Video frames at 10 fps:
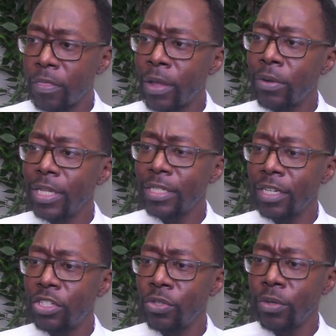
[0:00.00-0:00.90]
They were
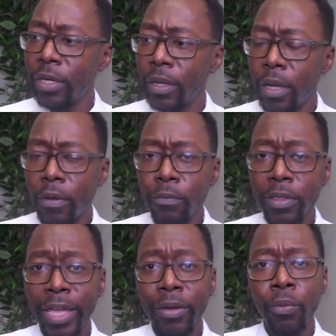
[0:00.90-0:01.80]
listening to it
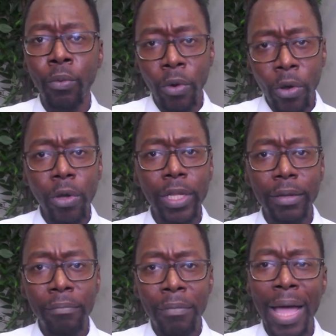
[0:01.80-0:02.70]
with a
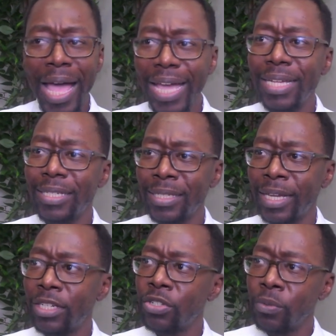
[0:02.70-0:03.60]
worldly
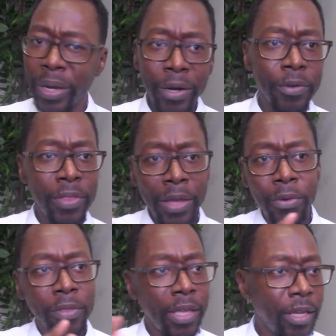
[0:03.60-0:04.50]
mindset to where they
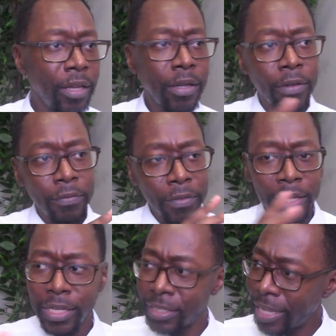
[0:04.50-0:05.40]
were thinking of
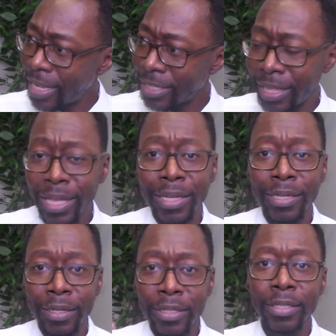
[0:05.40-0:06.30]
things as they
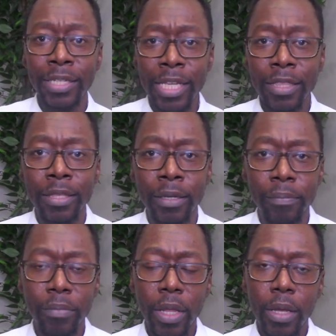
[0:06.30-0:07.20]
could see
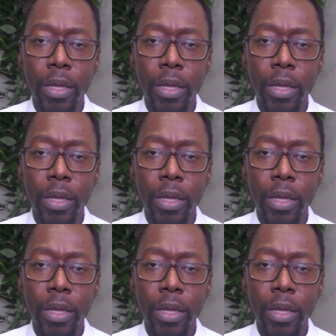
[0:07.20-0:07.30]
them,